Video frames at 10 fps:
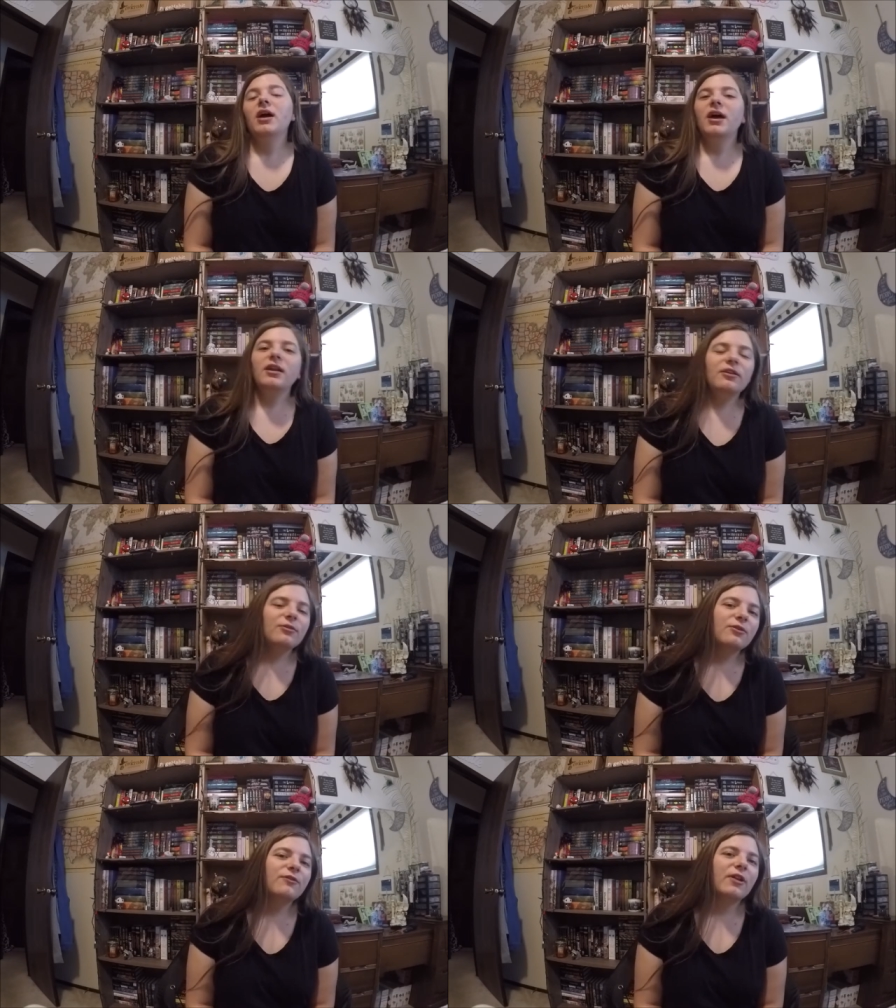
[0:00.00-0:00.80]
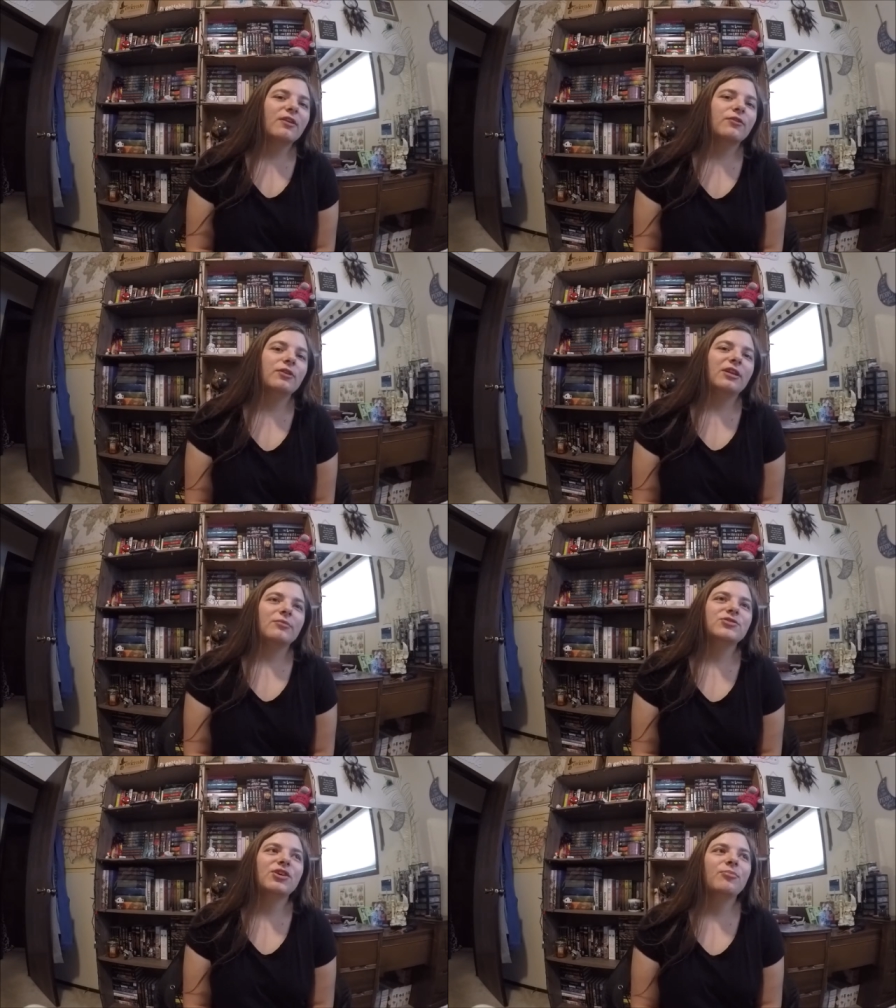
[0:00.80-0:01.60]
And I don't know if I'll ever read
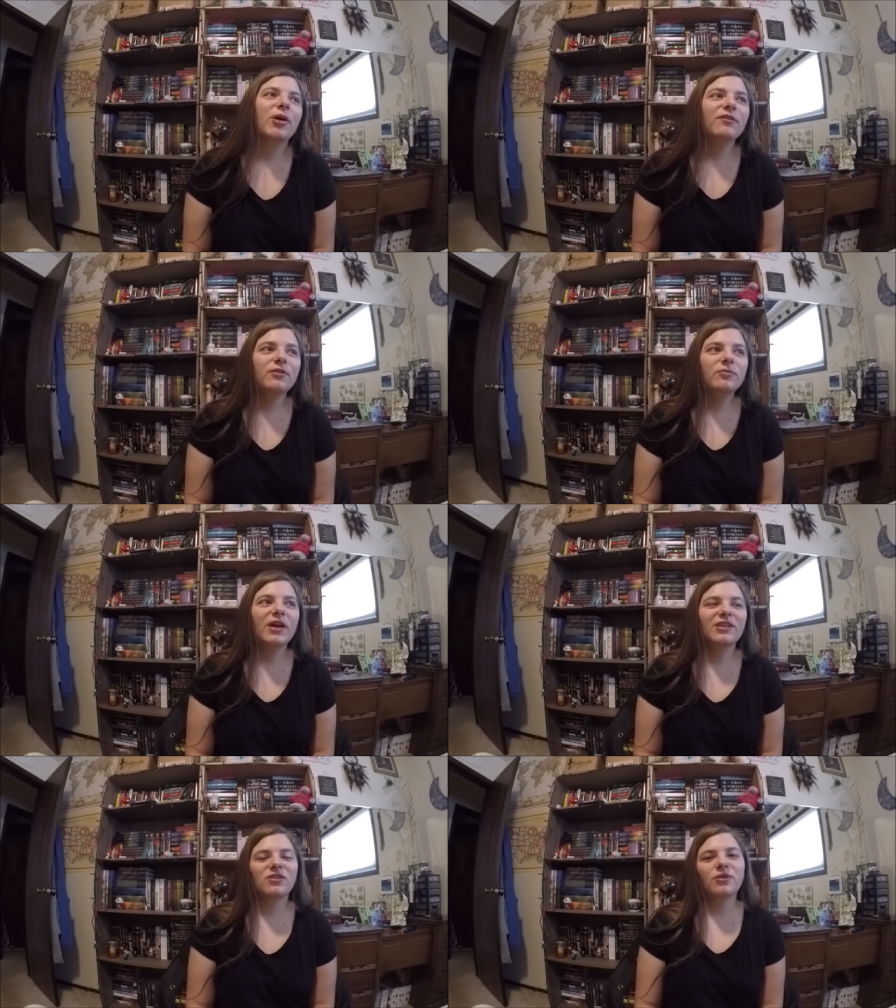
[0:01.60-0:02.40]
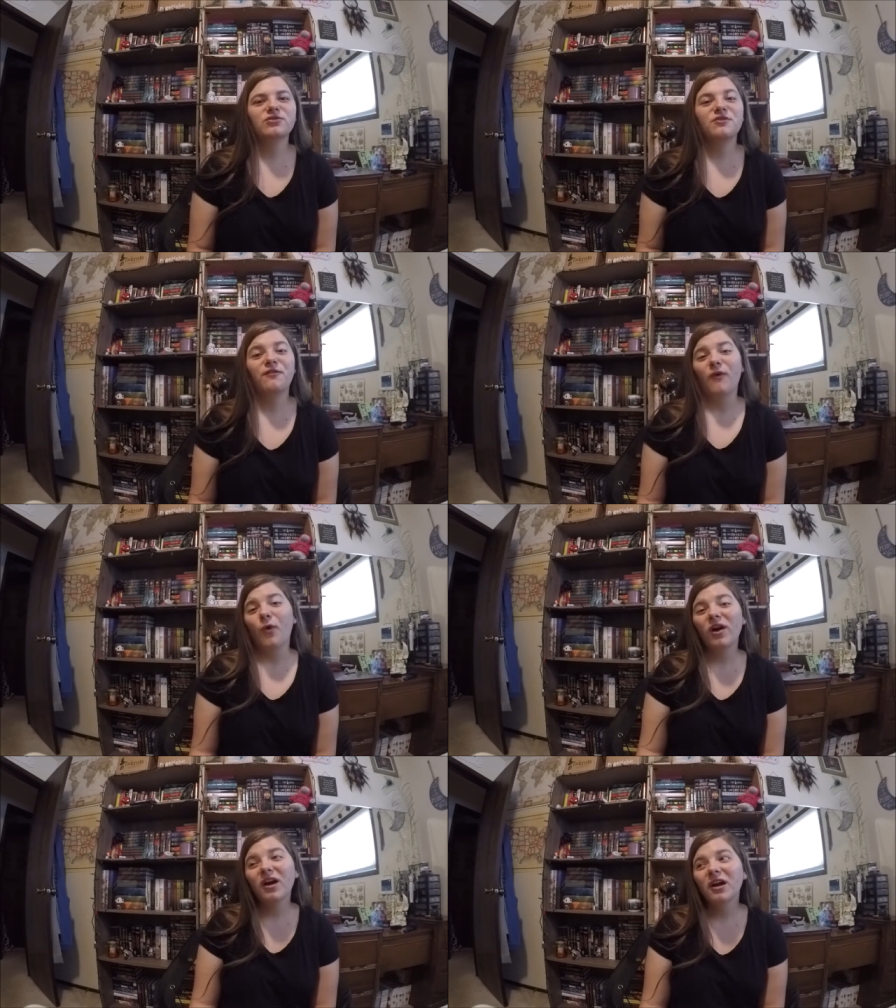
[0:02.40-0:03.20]
them. So apart from like those
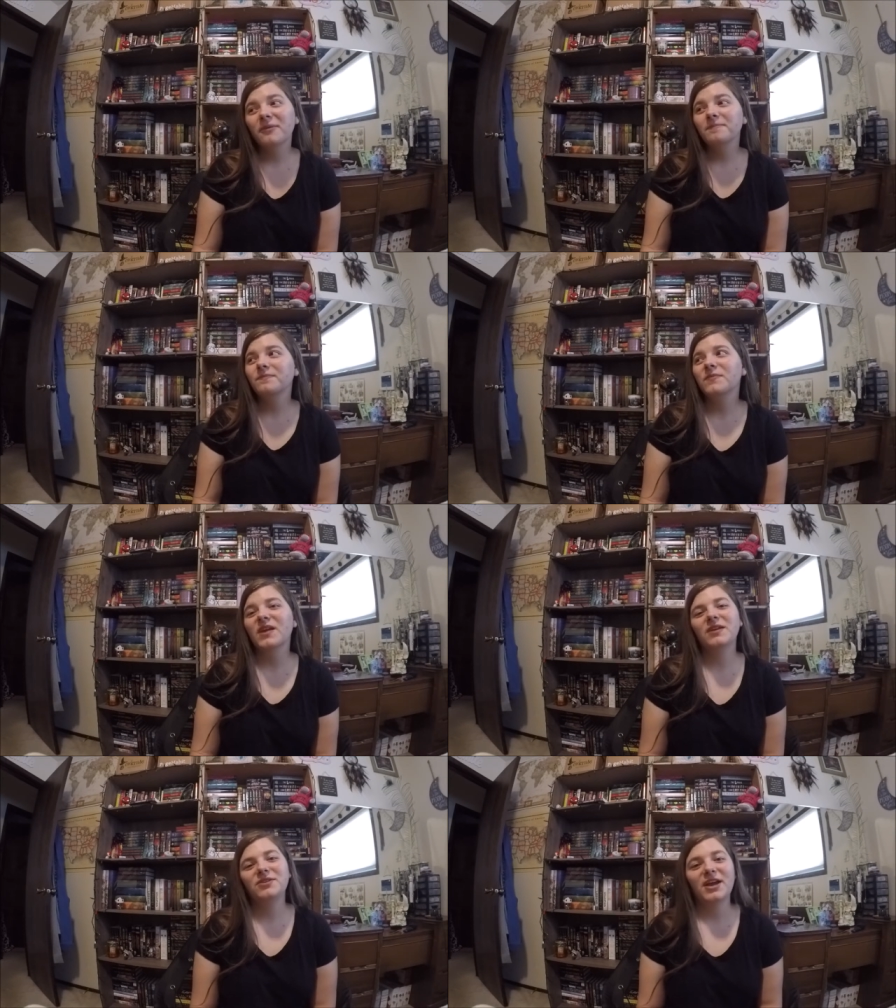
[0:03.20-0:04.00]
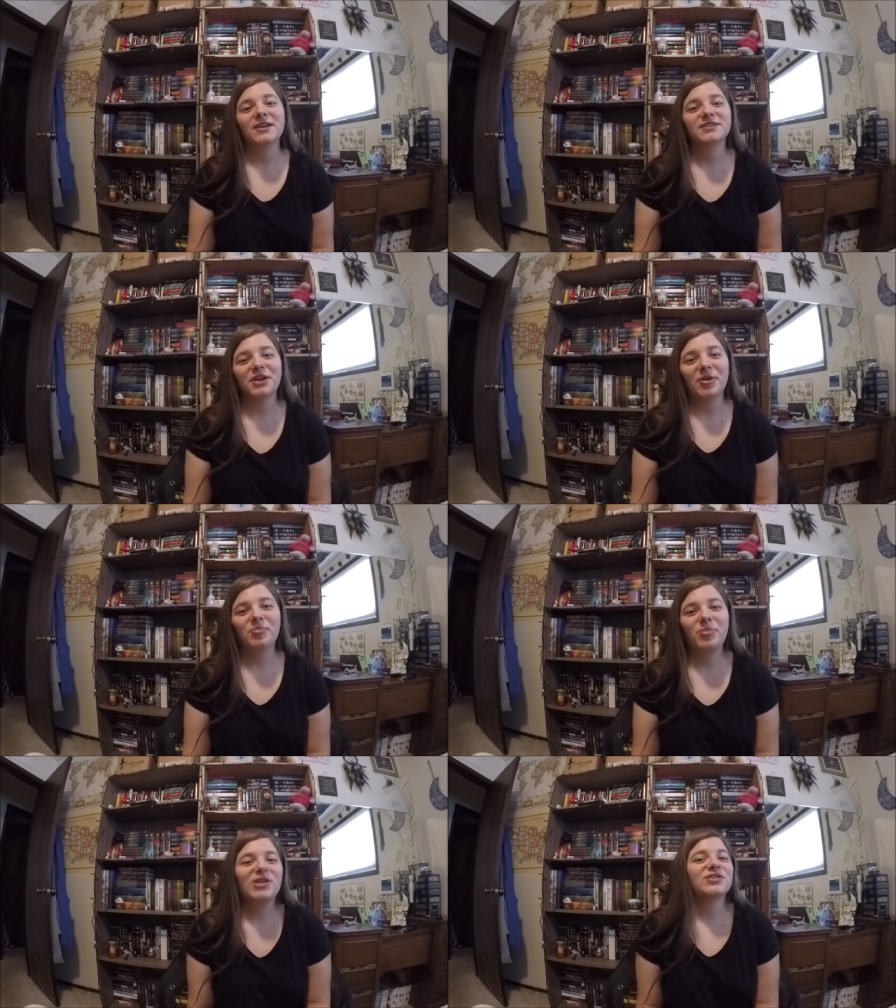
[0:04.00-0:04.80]
four, then yes, I
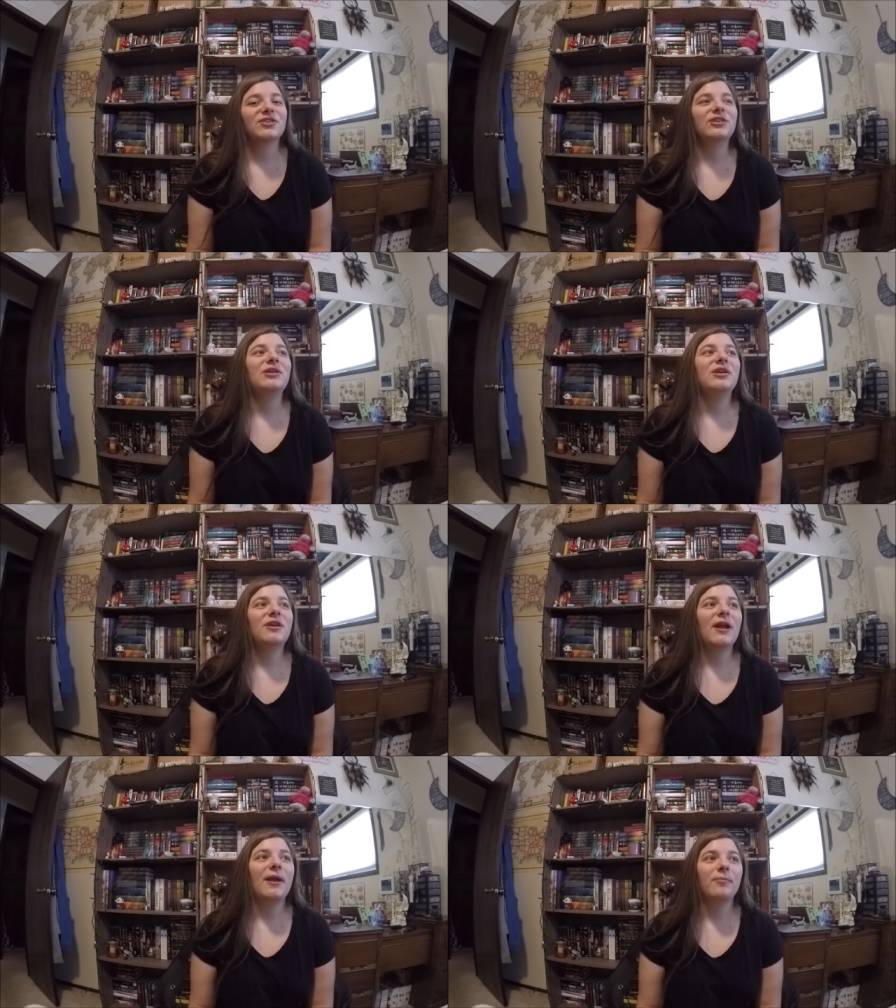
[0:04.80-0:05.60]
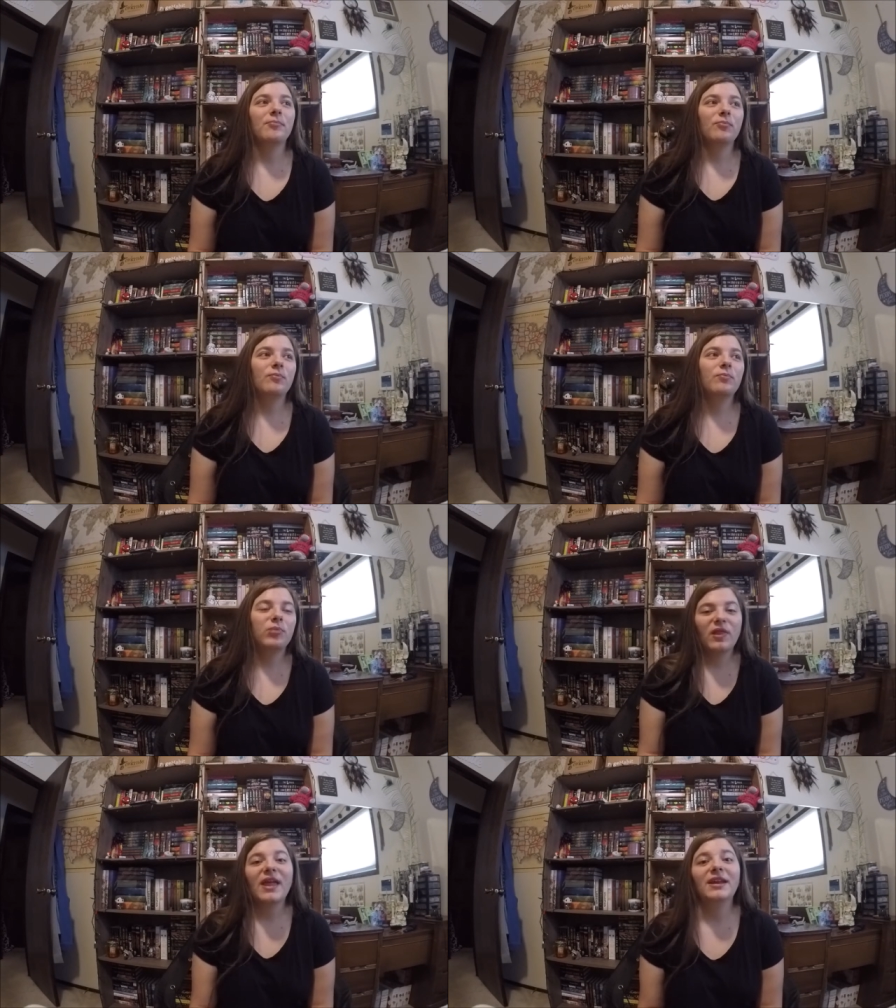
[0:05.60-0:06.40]
basically am
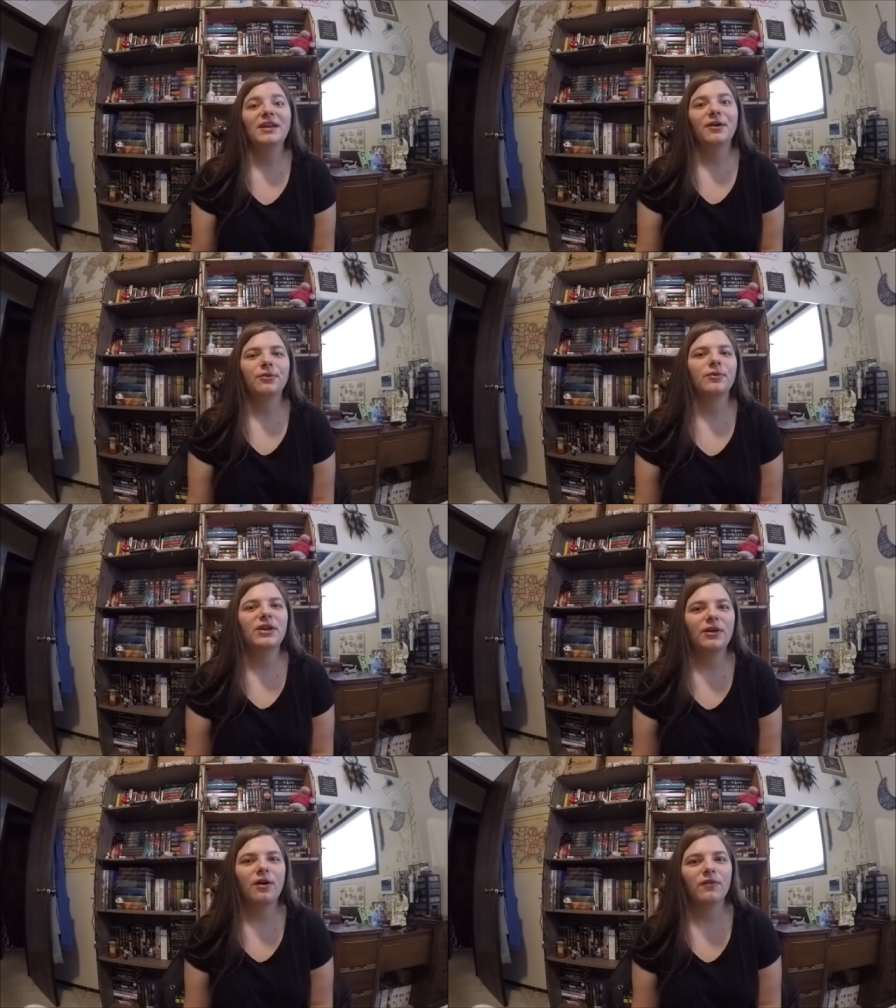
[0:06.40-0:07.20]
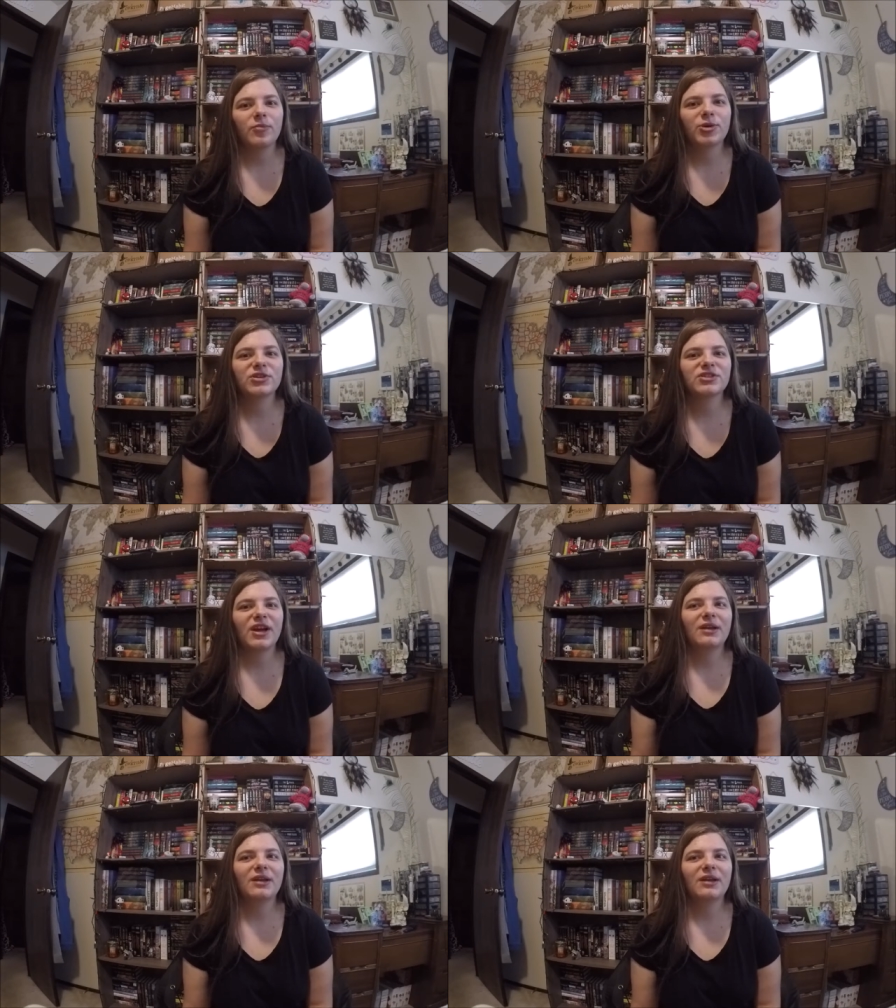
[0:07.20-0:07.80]
planning on reading all the books.